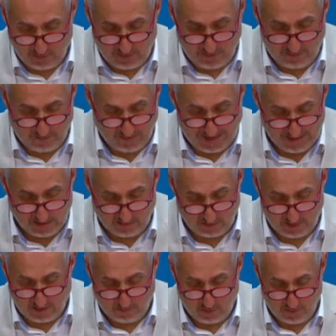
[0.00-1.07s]
We've asked for
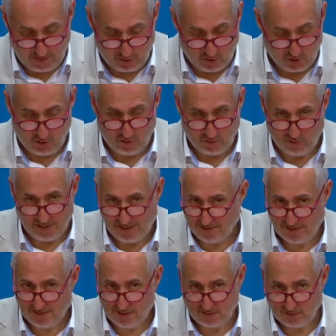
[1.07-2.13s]
WHO, and I
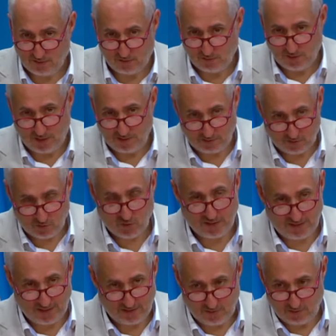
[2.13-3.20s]
still don't. I'll try
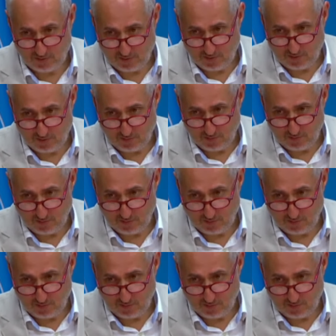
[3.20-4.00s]
to get you some more details.